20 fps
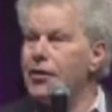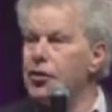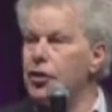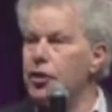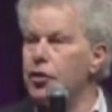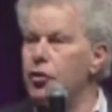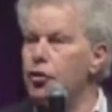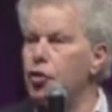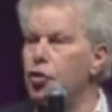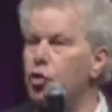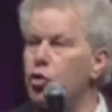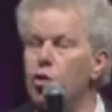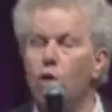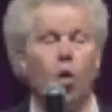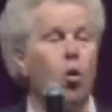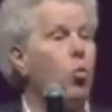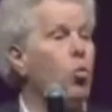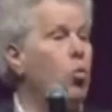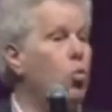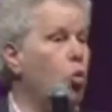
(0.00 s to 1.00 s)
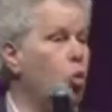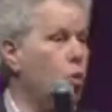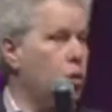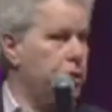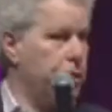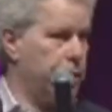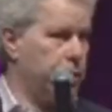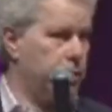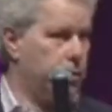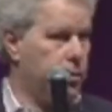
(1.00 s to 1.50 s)
to in turn award
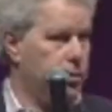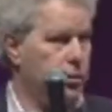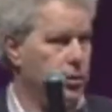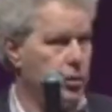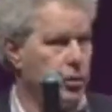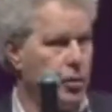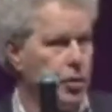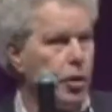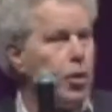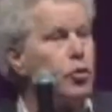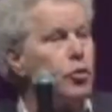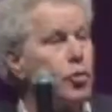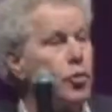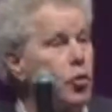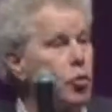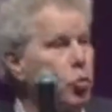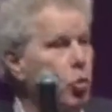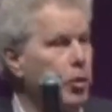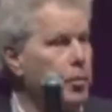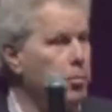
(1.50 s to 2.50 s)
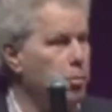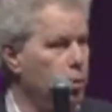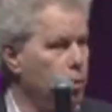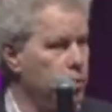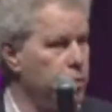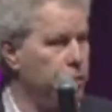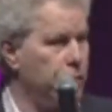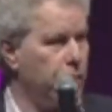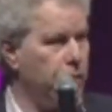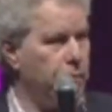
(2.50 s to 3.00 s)
it to the one
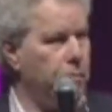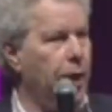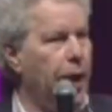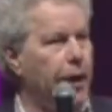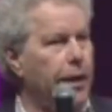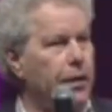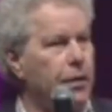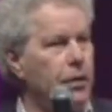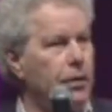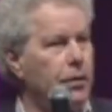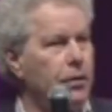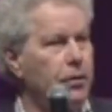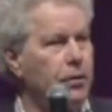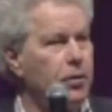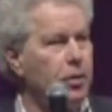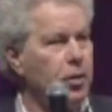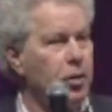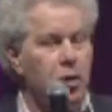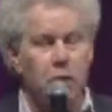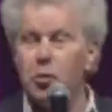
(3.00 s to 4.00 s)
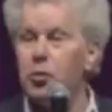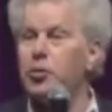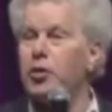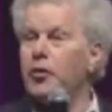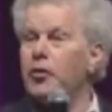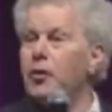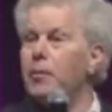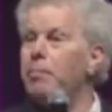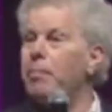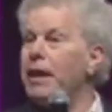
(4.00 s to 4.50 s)
person in the bank who had
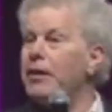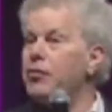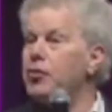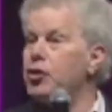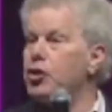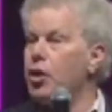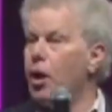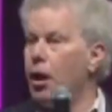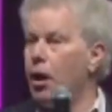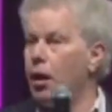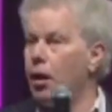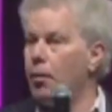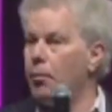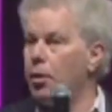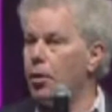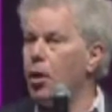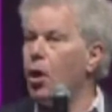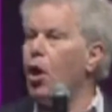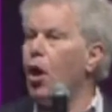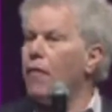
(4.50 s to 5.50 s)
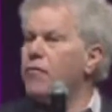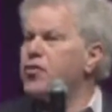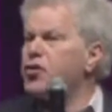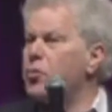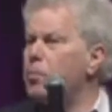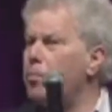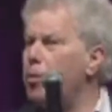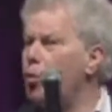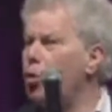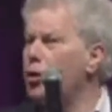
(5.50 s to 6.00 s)
done the best job of
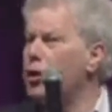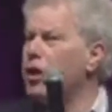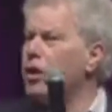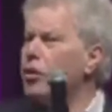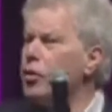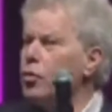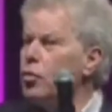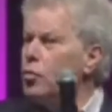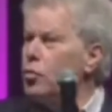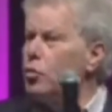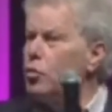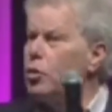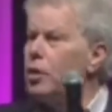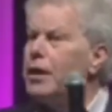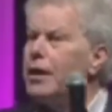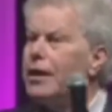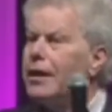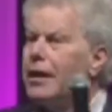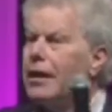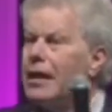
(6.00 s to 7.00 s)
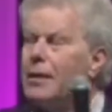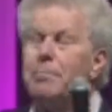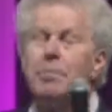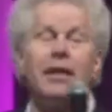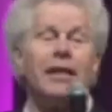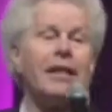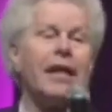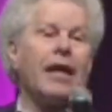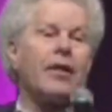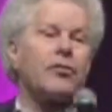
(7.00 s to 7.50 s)
supporting you in
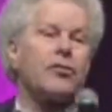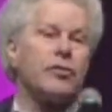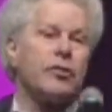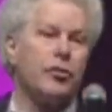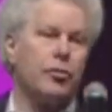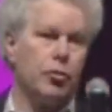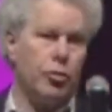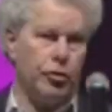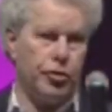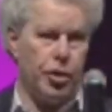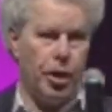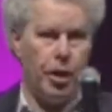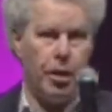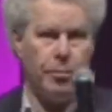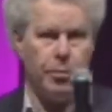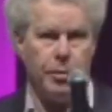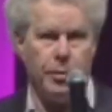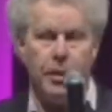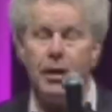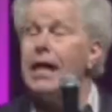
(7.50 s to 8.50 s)
being excellent in your job.